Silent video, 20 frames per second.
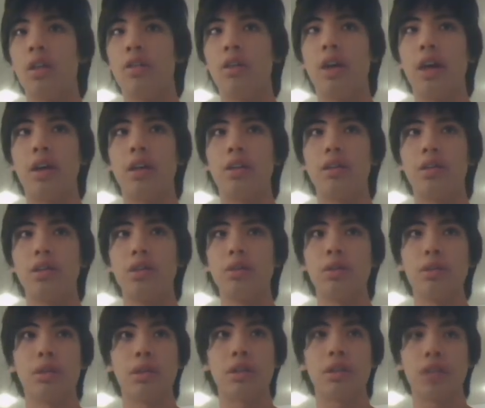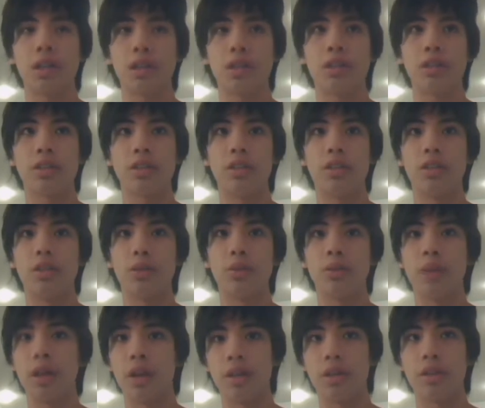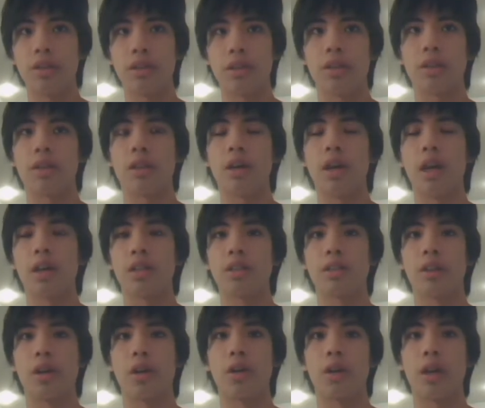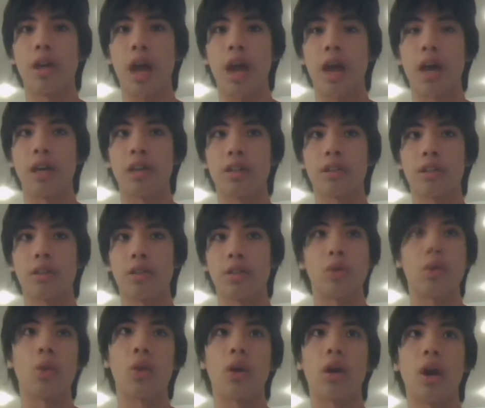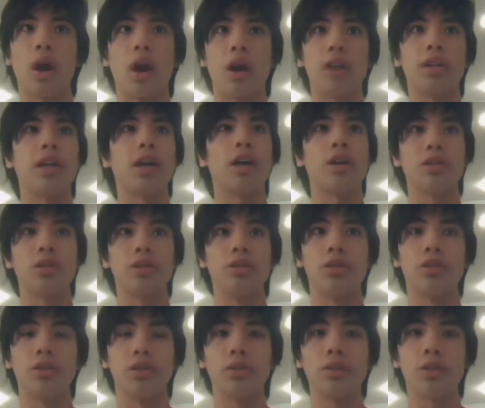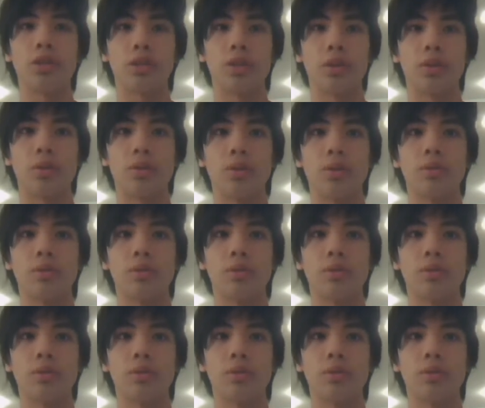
then you could essentially do anything as long as your God tells you to do so.